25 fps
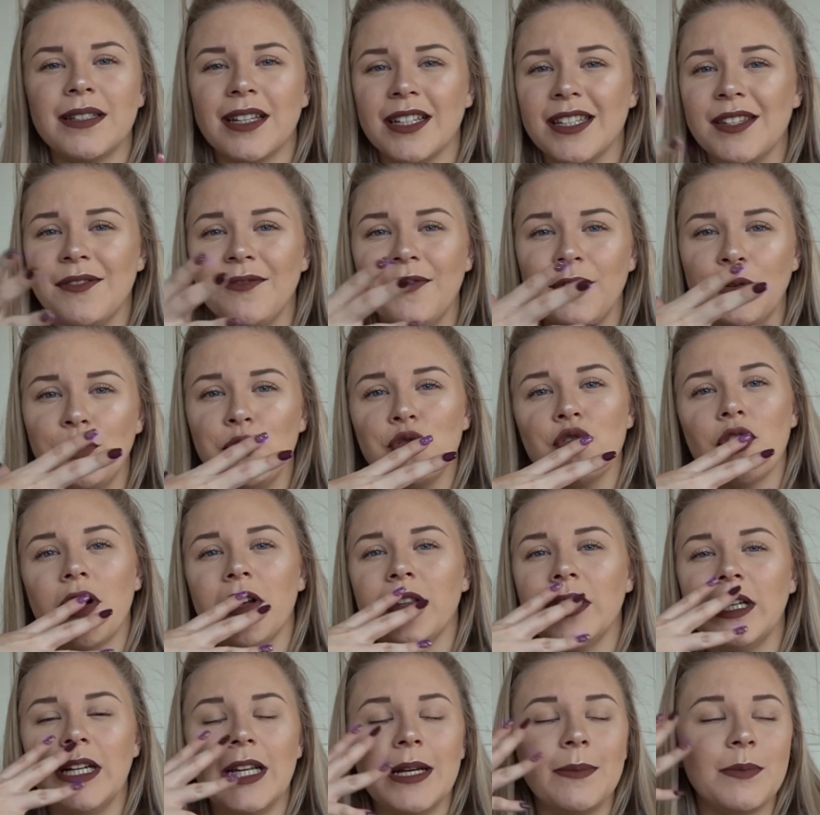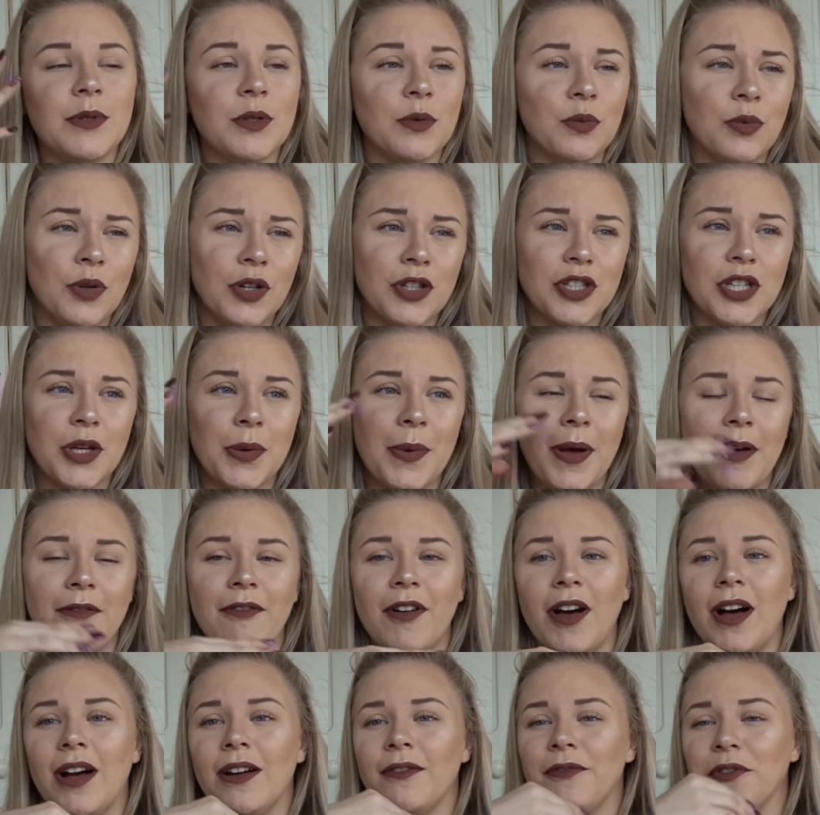It doesn't feel dry on the lips
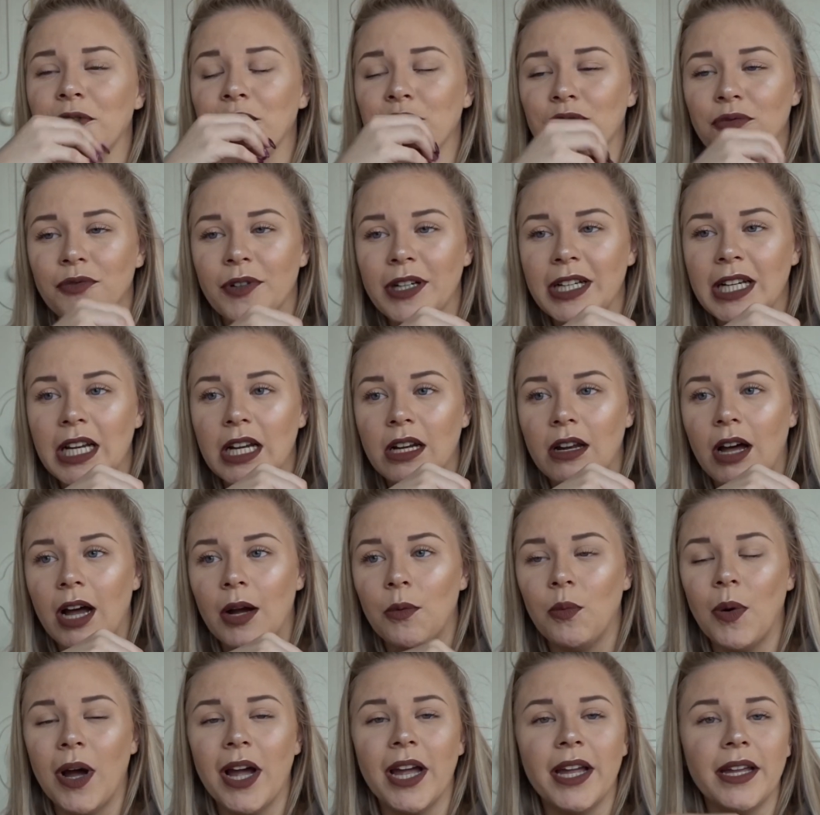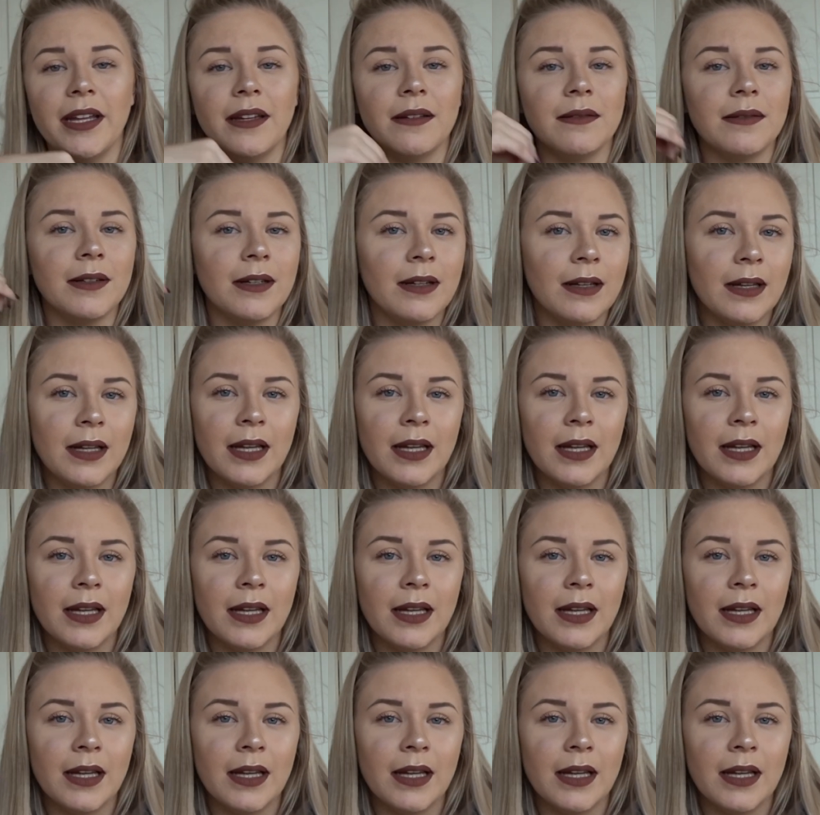whatsoever. It feels really lightweight.